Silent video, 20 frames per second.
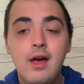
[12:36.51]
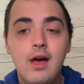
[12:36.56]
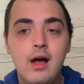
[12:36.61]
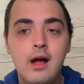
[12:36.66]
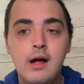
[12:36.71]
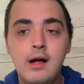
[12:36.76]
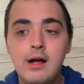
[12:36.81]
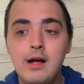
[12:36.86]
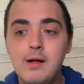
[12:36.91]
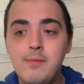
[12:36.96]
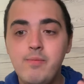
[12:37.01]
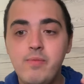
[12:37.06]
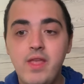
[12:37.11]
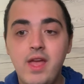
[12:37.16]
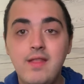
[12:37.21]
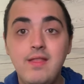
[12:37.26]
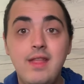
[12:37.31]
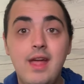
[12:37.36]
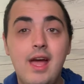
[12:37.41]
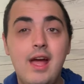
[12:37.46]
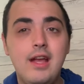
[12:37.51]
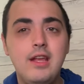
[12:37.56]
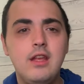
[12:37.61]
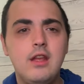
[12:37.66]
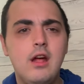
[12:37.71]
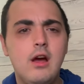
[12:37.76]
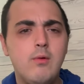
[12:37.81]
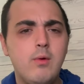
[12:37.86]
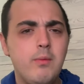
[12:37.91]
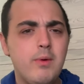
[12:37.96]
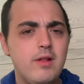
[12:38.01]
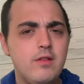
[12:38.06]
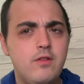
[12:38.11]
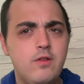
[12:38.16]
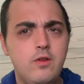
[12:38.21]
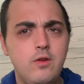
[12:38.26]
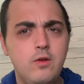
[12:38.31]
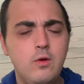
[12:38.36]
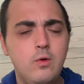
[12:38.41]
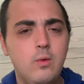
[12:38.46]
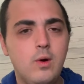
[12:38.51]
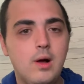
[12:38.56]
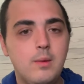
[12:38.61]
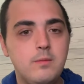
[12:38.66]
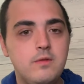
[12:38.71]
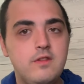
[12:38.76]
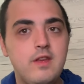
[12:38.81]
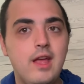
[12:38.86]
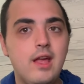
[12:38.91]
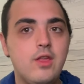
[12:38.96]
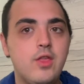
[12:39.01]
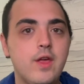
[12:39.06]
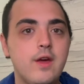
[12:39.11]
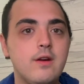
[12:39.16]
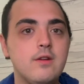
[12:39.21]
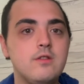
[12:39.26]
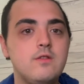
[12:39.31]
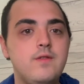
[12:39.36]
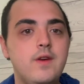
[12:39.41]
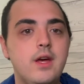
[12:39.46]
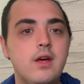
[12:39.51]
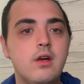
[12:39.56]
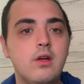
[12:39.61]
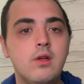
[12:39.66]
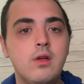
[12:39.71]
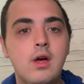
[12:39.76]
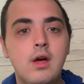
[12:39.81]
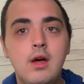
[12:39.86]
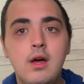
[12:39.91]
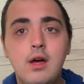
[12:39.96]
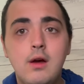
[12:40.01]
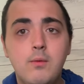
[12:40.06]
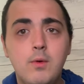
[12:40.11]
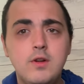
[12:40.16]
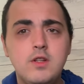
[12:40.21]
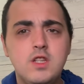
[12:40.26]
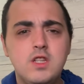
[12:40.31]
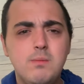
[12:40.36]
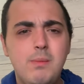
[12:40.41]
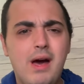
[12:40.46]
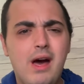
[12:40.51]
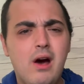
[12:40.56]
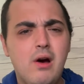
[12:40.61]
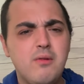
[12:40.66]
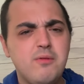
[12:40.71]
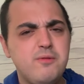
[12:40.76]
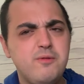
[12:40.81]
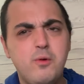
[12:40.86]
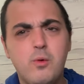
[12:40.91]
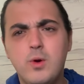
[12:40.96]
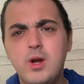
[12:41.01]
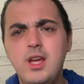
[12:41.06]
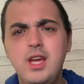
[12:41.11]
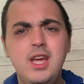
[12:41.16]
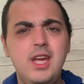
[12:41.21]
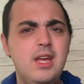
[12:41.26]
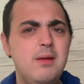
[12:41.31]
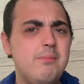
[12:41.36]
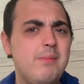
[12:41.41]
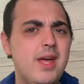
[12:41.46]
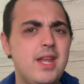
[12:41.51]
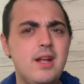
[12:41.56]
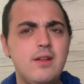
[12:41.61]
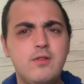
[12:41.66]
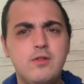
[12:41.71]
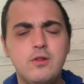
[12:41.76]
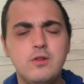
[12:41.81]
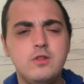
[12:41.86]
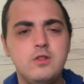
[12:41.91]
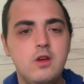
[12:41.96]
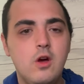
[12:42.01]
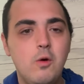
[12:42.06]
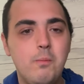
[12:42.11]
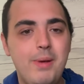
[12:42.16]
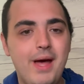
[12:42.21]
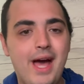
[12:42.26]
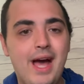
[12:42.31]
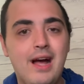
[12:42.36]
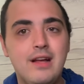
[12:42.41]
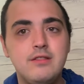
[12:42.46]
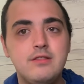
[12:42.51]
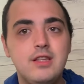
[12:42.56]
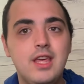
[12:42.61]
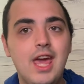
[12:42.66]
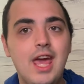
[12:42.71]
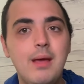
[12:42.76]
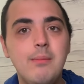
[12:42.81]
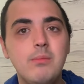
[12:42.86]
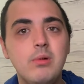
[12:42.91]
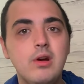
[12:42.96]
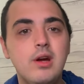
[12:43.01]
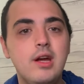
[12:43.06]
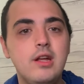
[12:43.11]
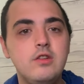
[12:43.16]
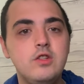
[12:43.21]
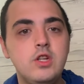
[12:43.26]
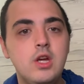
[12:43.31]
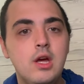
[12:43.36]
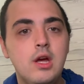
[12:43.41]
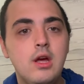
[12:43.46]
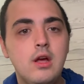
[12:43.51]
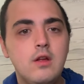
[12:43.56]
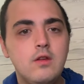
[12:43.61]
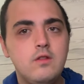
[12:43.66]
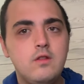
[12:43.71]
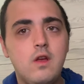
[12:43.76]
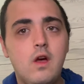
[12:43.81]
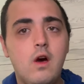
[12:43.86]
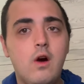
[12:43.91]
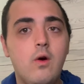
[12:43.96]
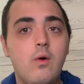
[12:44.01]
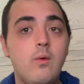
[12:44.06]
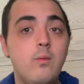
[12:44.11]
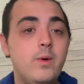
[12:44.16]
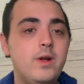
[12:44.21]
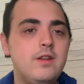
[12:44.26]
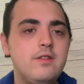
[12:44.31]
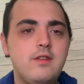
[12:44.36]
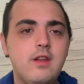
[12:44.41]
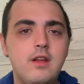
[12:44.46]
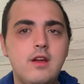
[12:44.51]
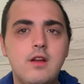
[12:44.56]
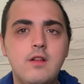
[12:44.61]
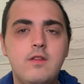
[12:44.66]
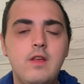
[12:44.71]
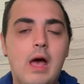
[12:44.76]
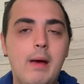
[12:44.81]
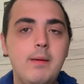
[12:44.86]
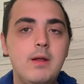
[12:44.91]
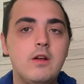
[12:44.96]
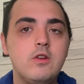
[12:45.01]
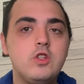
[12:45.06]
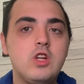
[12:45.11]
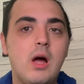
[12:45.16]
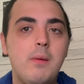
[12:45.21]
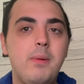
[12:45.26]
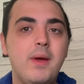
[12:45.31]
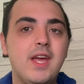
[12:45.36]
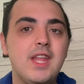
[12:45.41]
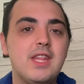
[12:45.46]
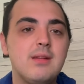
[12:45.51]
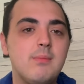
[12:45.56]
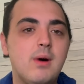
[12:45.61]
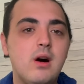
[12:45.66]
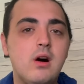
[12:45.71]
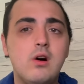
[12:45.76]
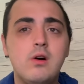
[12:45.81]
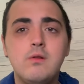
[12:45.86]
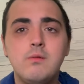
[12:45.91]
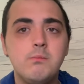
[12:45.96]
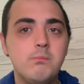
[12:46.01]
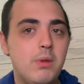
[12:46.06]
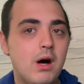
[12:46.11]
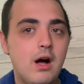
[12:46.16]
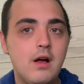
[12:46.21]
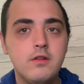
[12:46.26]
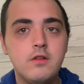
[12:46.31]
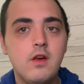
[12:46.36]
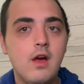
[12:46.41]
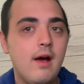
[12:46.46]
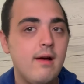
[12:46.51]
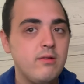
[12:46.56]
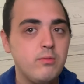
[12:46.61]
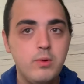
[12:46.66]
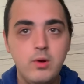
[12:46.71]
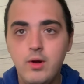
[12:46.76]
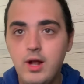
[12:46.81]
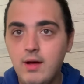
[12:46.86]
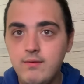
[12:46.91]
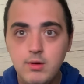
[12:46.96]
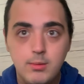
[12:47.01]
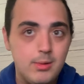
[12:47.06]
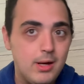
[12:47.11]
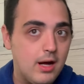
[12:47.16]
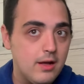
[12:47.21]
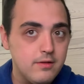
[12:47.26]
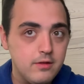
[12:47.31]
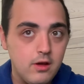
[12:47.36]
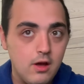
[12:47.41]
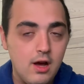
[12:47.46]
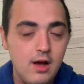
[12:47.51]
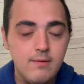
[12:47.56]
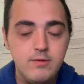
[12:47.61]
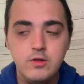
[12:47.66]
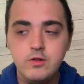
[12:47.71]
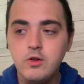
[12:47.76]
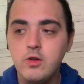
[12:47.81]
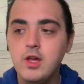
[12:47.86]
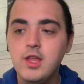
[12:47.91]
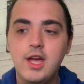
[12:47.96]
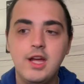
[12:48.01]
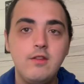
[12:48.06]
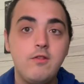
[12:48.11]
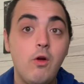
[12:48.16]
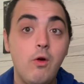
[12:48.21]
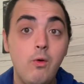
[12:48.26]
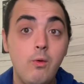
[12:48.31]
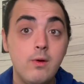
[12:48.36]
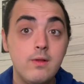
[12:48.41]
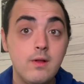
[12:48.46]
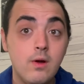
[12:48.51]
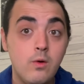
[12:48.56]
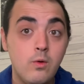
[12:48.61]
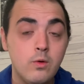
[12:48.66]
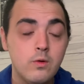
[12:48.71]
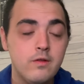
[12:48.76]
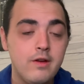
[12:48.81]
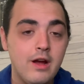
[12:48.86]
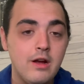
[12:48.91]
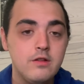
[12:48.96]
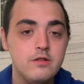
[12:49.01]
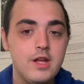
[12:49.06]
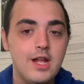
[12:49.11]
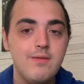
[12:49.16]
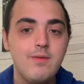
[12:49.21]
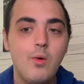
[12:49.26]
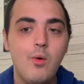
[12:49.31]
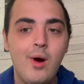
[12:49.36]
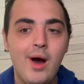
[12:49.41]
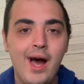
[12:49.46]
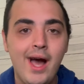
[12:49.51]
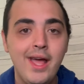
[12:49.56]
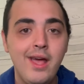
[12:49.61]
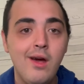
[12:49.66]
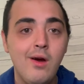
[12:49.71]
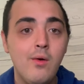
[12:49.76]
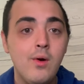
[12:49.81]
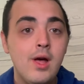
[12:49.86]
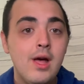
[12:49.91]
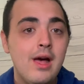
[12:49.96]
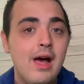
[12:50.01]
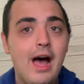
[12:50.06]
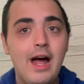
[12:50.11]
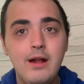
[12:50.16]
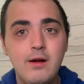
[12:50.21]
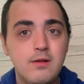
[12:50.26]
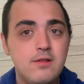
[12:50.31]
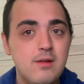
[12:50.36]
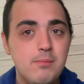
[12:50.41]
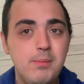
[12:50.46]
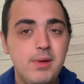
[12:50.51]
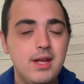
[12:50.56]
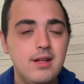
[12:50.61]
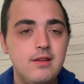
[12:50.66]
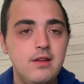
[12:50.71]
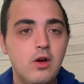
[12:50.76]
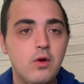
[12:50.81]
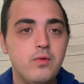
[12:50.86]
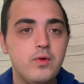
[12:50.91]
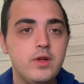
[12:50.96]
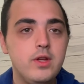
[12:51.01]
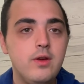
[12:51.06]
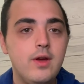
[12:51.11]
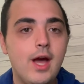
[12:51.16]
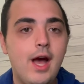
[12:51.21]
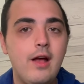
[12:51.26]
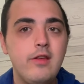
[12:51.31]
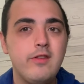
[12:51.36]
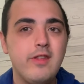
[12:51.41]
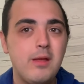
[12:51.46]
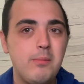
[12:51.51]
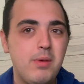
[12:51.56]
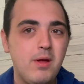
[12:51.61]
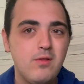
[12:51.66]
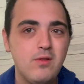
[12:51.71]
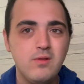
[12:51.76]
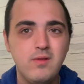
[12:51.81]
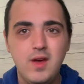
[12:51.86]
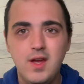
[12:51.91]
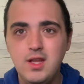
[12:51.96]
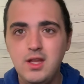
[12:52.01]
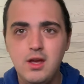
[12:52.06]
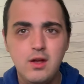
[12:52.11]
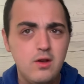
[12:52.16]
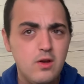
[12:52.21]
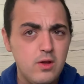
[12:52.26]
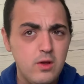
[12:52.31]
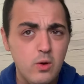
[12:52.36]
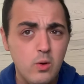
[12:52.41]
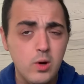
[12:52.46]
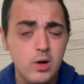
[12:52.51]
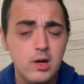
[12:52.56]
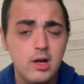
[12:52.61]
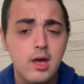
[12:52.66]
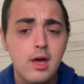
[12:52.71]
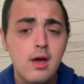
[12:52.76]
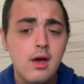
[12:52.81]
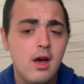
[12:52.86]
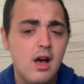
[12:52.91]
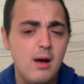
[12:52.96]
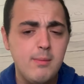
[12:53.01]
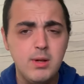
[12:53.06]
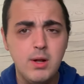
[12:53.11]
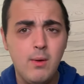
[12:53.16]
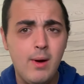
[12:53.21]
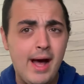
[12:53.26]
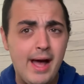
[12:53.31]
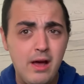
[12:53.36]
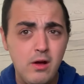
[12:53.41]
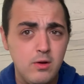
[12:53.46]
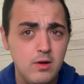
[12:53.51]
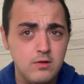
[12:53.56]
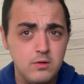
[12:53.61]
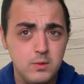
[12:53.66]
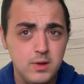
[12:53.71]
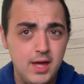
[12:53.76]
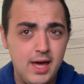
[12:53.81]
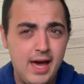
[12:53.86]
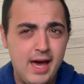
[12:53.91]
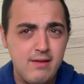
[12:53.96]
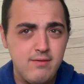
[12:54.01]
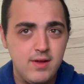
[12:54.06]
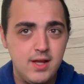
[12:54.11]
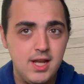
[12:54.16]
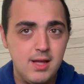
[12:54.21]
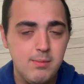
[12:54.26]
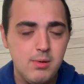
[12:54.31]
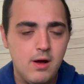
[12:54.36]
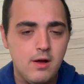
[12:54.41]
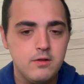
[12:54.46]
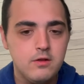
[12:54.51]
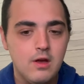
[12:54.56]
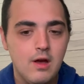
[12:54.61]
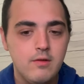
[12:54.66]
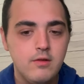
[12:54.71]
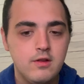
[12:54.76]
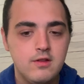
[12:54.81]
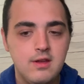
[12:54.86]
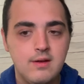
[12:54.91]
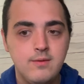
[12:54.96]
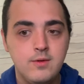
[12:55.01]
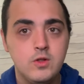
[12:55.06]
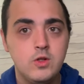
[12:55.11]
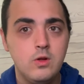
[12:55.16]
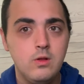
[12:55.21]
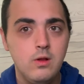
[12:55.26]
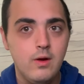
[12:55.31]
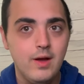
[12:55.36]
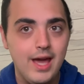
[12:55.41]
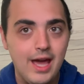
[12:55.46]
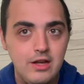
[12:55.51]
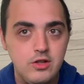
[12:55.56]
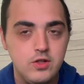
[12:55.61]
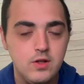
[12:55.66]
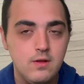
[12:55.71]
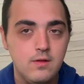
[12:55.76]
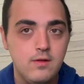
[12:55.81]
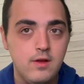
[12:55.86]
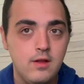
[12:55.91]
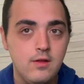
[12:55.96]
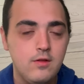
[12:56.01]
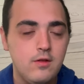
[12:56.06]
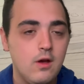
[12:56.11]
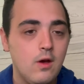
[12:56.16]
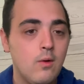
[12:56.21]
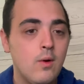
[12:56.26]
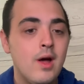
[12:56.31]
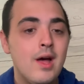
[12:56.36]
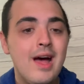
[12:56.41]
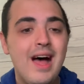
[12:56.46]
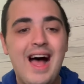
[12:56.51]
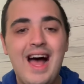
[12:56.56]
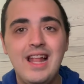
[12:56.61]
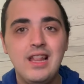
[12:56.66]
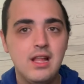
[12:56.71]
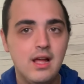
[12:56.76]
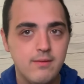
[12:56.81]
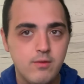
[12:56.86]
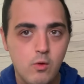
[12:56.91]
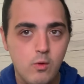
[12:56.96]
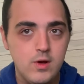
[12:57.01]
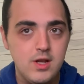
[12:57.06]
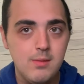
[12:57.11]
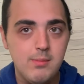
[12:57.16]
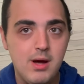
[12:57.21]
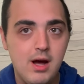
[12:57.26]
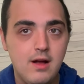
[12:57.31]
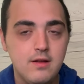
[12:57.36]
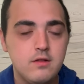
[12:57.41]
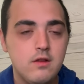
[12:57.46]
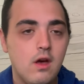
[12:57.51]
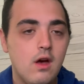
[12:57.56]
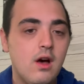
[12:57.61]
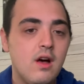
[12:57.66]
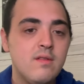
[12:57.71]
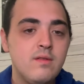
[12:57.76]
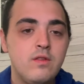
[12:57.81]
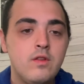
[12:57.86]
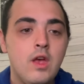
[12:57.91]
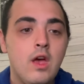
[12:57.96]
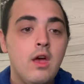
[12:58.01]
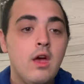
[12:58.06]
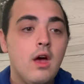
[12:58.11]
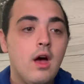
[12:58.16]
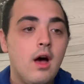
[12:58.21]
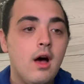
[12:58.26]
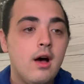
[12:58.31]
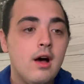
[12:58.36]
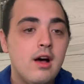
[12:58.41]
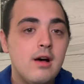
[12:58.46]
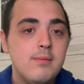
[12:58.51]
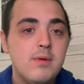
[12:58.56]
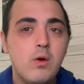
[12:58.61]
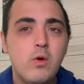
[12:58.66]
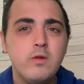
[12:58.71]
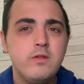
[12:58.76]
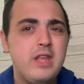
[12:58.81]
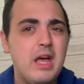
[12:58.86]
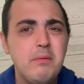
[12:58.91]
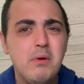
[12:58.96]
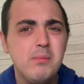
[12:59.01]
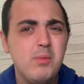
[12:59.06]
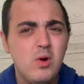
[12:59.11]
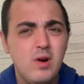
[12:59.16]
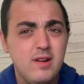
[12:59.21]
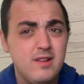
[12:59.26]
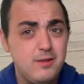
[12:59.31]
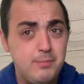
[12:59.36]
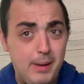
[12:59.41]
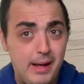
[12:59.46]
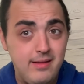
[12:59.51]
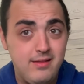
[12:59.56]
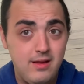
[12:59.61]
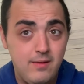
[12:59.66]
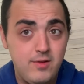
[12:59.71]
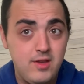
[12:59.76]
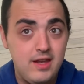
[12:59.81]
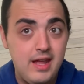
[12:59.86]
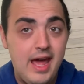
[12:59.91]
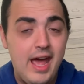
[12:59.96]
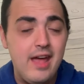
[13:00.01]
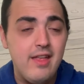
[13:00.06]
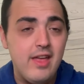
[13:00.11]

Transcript: Um, and then, you know, we went to um, Saint Clairsville, which is about forty minutes or so past Cambridge. So we just had a good time, you know, shopping at the mall. Boscov's, we don't have a Boscov's. There's only like two in the whole entire state of Ohio. I know it's a big deal for you guys in like Pennsylvania and New York, but Ohio doesn't really have any Boscov's except for two locations. And so I love going to Boscov's. Um, of course, they were more expensive today.